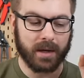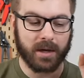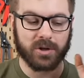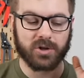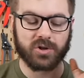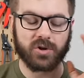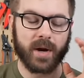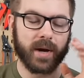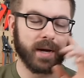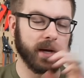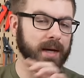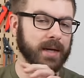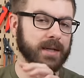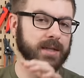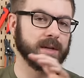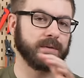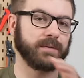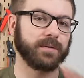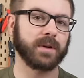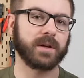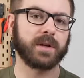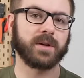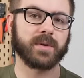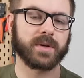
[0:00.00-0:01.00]
try a
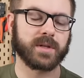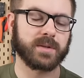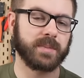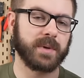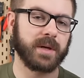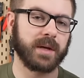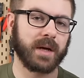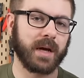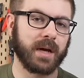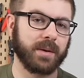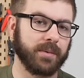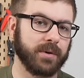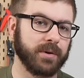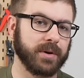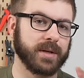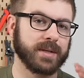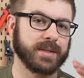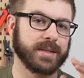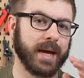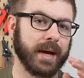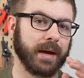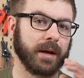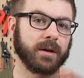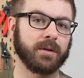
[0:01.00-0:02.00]
different USB cable because
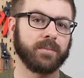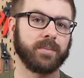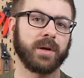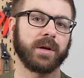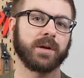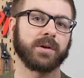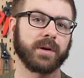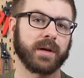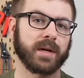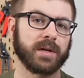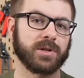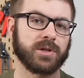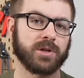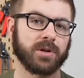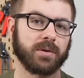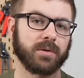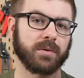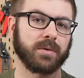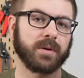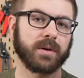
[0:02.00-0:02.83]
that could be your issue.